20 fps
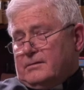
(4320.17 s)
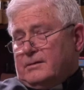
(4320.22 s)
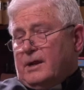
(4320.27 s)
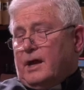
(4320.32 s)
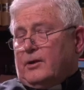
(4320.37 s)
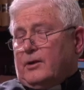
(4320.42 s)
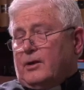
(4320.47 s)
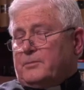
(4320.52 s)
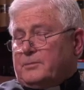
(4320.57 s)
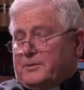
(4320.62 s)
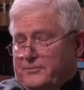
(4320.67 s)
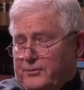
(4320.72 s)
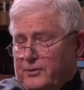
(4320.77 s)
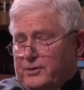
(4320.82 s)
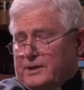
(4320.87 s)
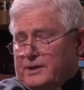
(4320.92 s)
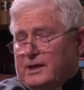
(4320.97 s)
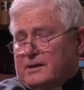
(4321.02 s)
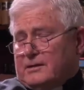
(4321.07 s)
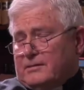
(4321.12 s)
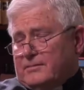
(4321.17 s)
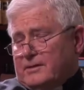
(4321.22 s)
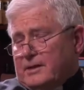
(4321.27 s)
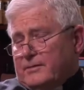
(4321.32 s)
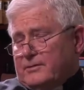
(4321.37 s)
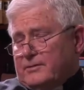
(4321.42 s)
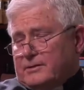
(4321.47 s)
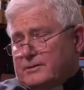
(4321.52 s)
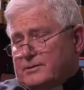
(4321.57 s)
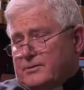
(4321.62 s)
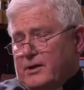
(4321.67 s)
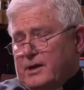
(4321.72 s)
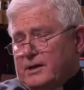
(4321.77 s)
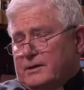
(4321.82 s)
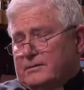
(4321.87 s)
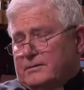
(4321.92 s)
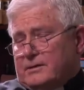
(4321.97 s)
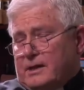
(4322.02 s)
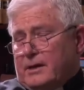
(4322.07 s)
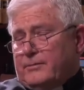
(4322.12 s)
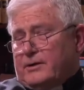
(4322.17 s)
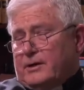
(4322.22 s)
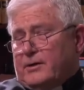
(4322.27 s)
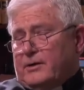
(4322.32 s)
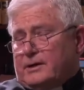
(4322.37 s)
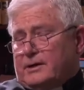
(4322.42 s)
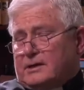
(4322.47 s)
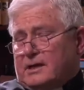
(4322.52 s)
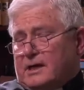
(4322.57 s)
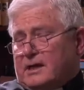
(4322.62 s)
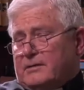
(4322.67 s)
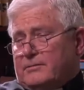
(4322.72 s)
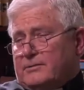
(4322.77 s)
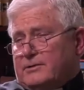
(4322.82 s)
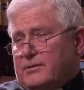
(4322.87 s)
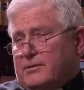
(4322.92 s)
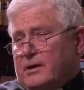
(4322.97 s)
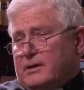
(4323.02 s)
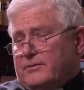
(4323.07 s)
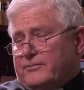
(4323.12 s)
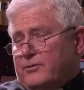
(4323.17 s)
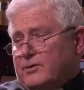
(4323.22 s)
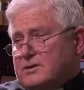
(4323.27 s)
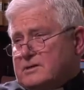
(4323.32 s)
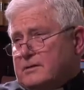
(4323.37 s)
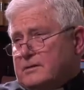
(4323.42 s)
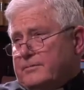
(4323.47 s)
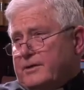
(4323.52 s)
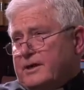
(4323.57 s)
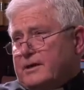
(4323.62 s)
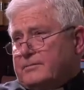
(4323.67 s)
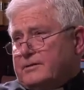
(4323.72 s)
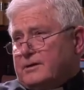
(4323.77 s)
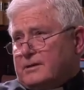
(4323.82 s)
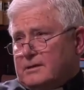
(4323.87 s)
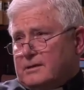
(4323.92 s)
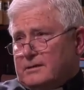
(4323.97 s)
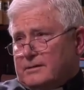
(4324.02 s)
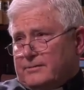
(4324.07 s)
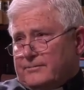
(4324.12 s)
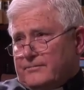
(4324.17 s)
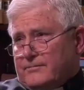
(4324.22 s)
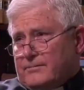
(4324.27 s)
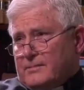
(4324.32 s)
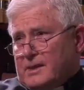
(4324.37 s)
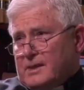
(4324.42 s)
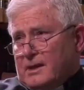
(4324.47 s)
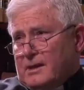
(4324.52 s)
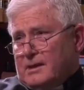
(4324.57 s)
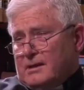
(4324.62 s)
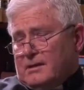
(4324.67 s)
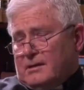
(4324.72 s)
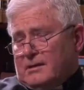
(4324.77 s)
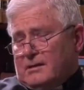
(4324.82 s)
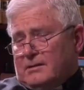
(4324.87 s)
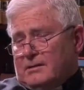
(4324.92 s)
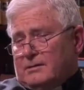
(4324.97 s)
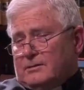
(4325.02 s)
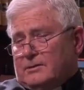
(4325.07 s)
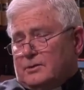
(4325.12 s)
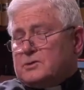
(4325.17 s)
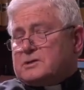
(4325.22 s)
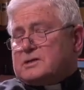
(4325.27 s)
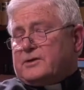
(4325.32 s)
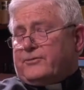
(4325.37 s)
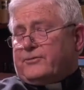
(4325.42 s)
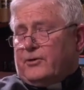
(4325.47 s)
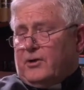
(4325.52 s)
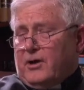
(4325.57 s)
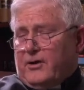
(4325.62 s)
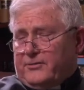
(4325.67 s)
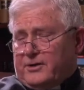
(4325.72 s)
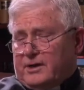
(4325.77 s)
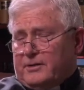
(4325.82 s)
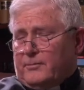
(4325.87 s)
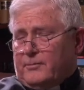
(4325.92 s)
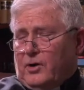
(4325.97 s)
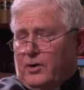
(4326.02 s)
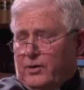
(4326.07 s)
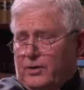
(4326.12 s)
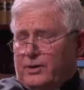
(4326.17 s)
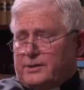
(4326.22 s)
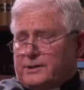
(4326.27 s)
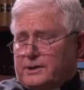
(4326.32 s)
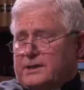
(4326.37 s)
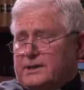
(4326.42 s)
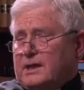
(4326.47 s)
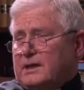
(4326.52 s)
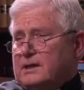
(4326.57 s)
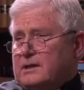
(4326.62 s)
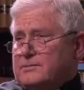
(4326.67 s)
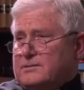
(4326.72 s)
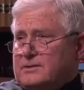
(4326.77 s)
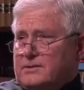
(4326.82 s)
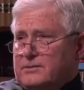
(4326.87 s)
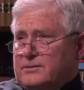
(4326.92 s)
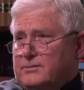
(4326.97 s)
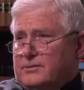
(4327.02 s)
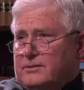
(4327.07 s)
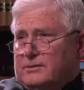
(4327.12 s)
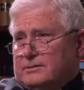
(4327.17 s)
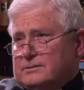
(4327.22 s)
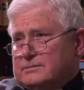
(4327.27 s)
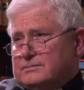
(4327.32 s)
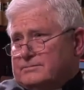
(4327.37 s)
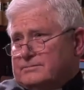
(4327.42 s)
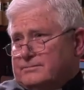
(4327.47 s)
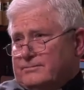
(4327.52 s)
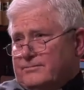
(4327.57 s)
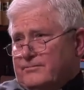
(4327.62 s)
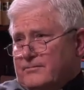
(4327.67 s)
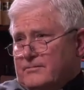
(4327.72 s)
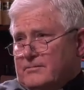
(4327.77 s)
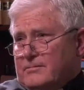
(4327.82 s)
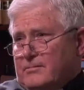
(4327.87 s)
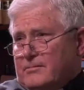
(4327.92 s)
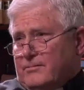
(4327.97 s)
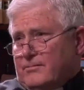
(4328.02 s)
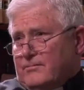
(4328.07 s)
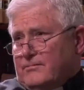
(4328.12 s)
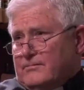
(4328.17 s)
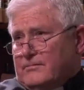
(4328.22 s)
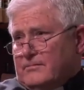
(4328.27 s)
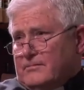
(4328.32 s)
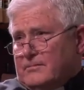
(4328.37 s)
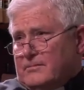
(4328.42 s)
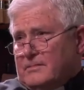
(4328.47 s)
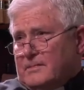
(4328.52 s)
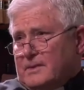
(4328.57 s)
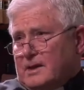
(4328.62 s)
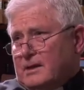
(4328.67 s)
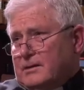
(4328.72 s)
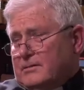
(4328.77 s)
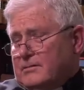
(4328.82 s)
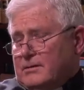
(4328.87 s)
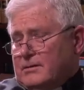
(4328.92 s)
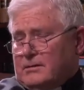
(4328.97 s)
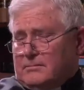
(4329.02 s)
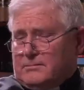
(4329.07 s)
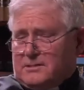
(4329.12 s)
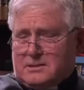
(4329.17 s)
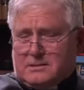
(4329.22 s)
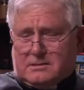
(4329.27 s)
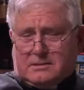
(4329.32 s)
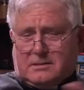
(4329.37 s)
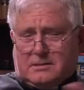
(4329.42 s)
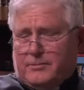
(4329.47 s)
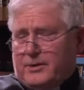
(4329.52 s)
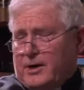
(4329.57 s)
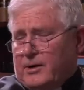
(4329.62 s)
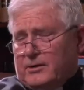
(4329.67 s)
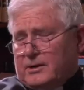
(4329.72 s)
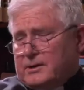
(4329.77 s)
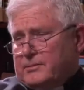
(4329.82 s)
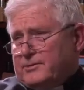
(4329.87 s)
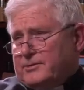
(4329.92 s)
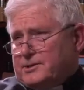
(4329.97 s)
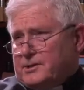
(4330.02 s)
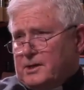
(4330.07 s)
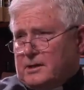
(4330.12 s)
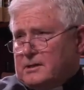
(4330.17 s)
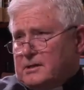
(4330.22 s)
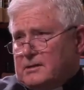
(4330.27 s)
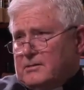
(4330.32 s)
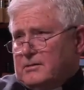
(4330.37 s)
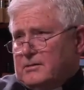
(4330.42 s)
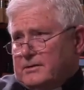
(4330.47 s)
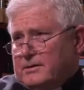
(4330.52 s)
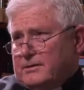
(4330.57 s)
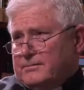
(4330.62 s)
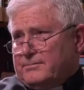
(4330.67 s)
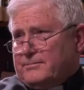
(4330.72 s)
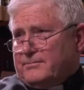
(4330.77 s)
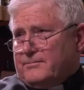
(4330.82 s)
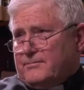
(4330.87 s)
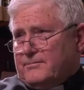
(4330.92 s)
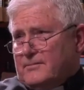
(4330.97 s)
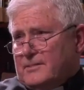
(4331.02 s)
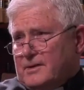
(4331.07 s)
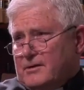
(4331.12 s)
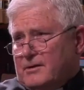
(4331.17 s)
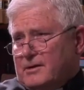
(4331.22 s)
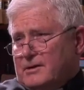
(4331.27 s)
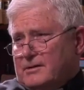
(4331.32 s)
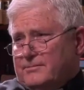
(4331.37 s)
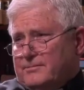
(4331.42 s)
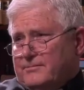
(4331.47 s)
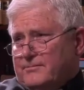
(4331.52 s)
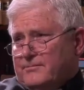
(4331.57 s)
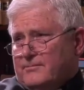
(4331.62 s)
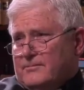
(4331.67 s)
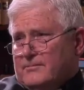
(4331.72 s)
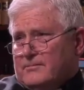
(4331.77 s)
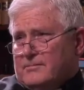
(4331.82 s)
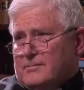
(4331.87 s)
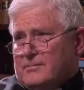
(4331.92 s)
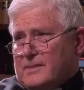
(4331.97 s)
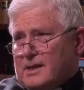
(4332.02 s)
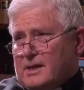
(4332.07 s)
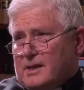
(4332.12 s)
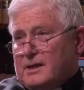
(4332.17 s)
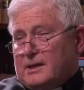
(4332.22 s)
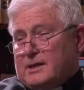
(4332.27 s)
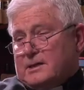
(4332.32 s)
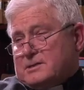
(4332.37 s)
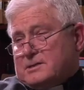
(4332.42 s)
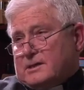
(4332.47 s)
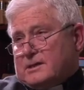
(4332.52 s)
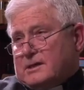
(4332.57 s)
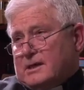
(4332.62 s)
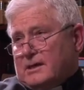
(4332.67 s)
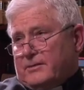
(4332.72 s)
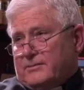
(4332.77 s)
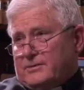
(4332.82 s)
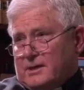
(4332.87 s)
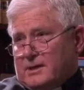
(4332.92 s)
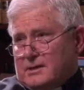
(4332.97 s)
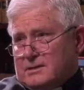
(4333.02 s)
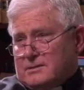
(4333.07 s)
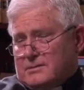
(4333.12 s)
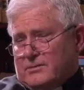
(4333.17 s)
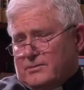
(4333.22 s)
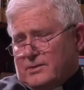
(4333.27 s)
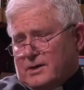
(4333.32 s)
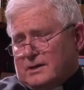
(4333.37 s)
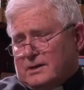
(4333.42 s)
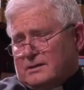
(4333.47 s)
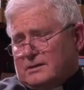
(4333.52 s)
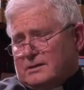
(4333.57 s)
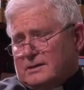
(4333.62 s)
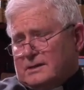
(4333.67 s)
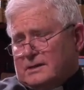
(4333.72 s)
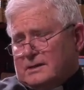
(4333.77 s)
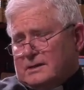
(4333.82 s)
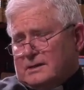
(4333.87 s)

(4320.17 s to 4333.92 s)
Not long before that, they were going to take him and try to force him to make him their king. Lucifer offered him all the kingdoms of the world. The Lord just summarily rejected all of them. Right? He is the King of Kings already.